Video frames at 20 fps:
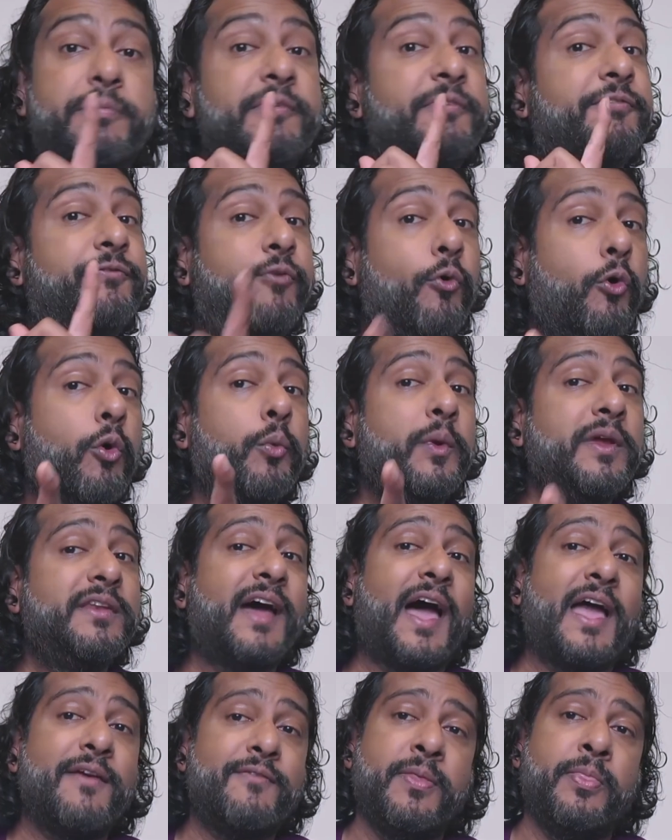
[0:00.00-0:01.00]
Before we
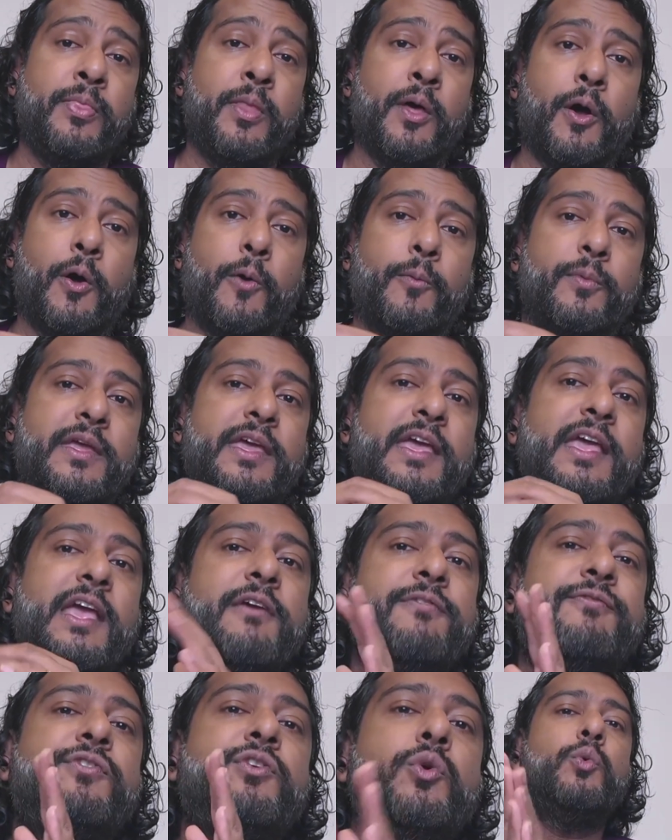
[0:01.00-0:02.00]
dive in though,
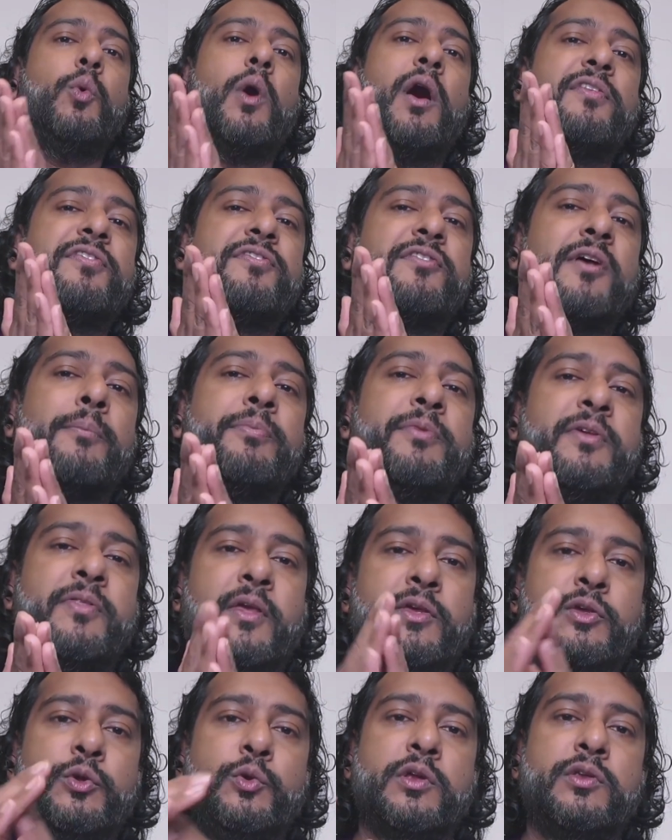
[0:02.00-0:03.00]
if you want something
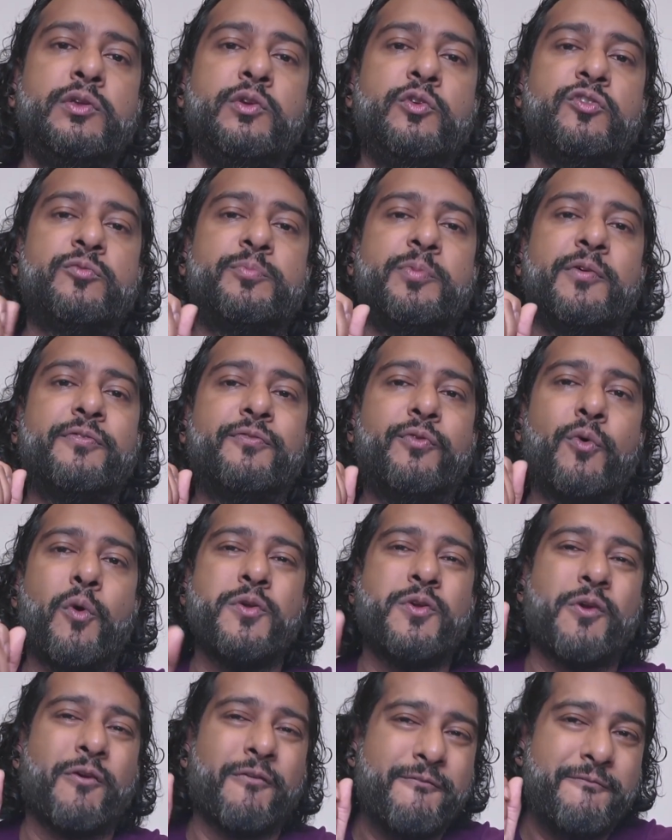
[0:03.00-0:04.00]
that you can use before
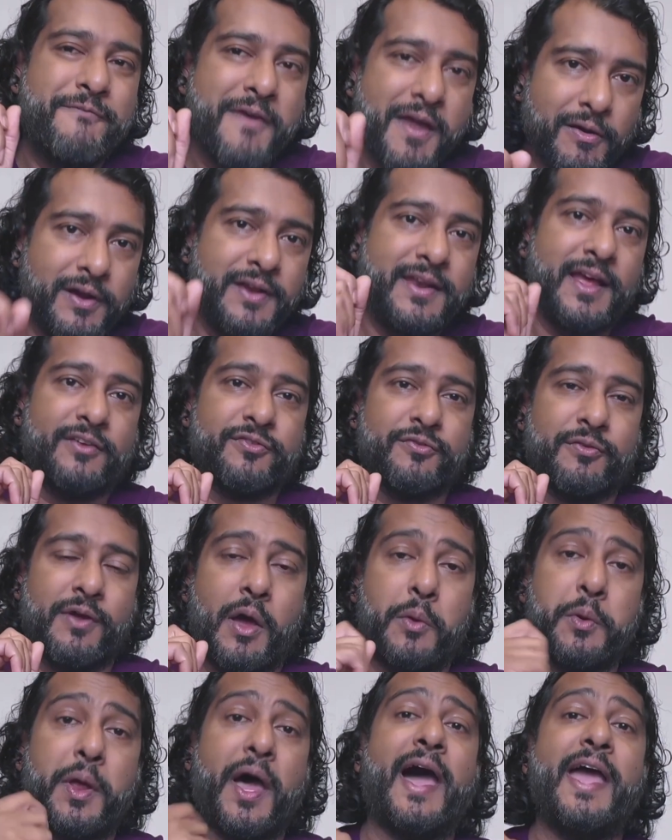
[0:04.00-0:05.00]
your very next
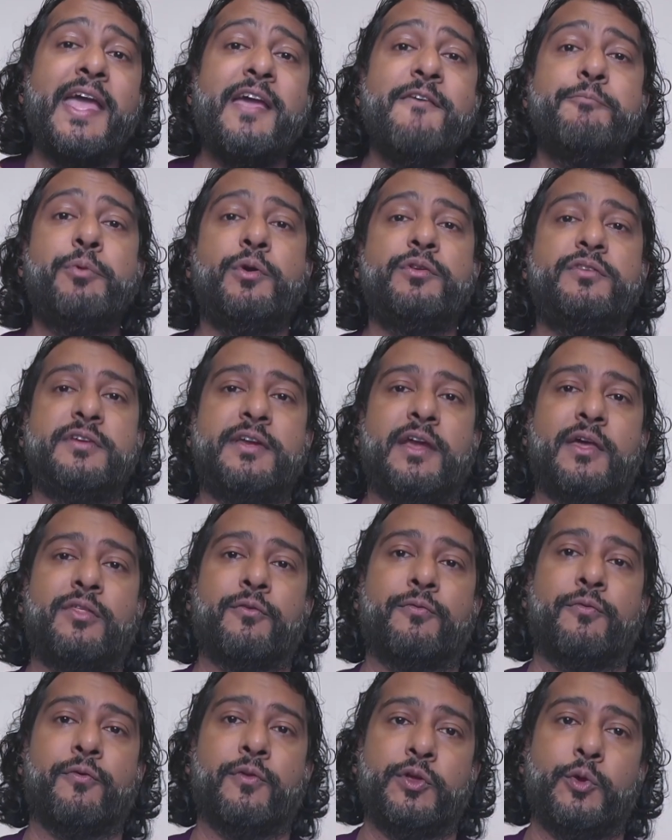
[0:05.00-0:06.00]
round, I have put together
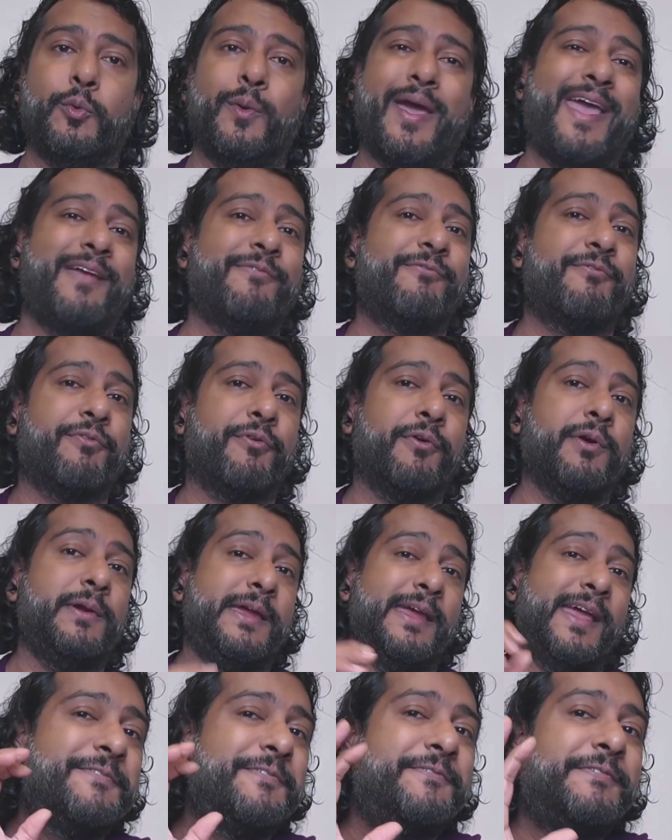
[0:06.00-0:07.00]
for you a
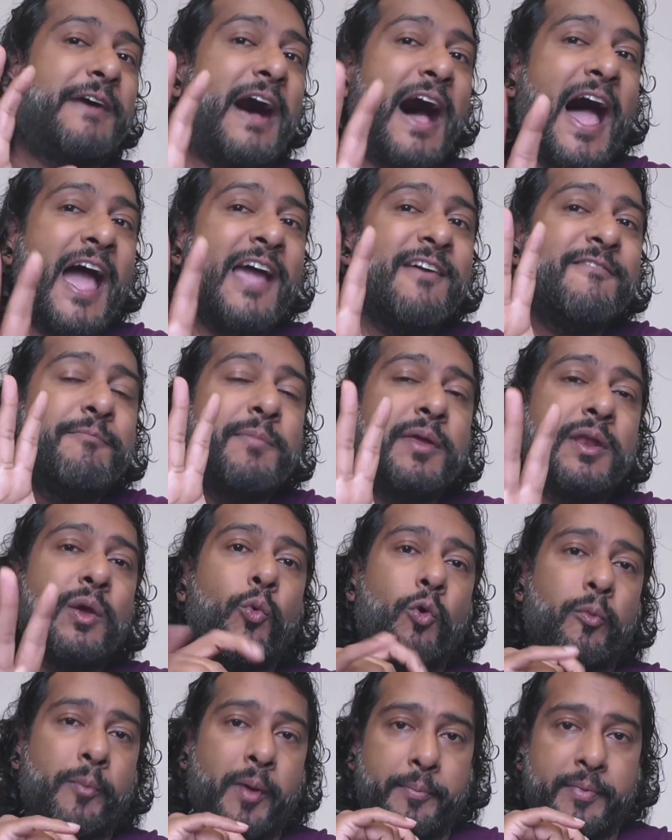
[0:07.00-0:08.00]
free 5-minute
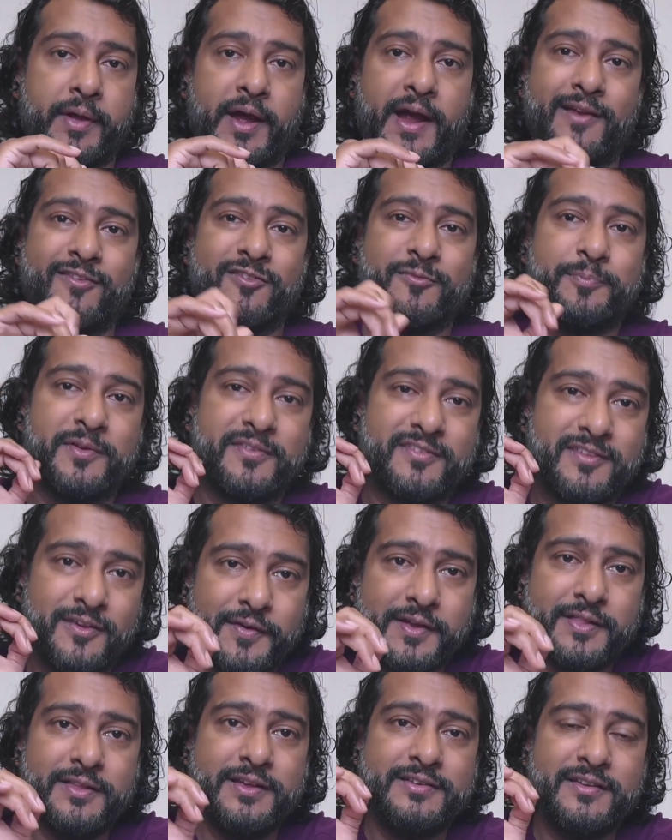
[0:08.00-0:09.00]
warm-up guide
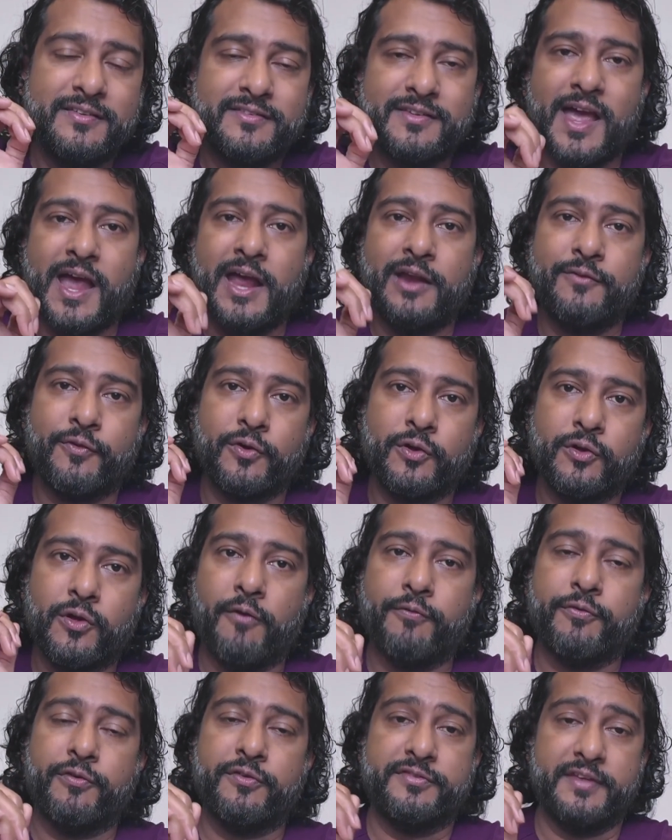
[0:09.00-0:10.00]
specifically designed for
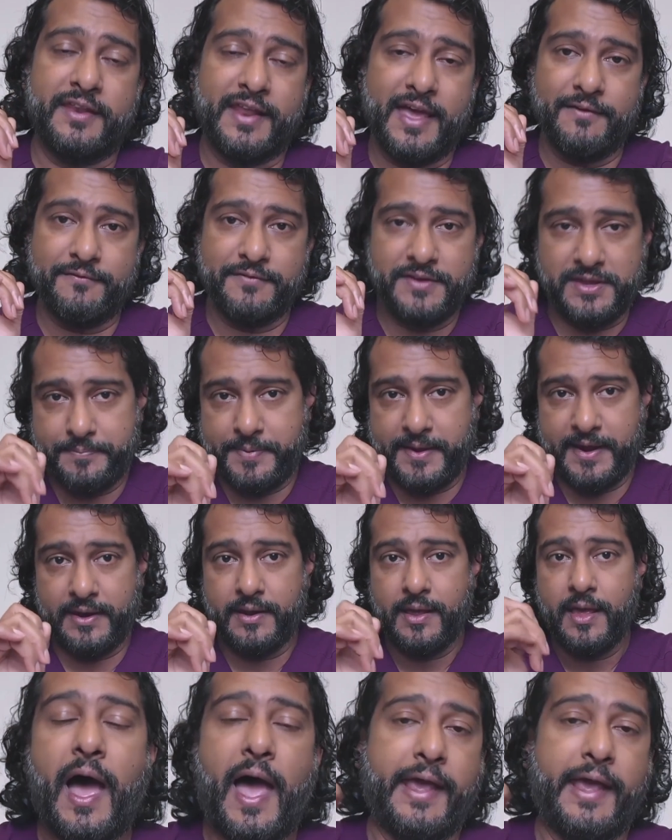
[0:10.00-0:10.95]
golfers that have knee pain.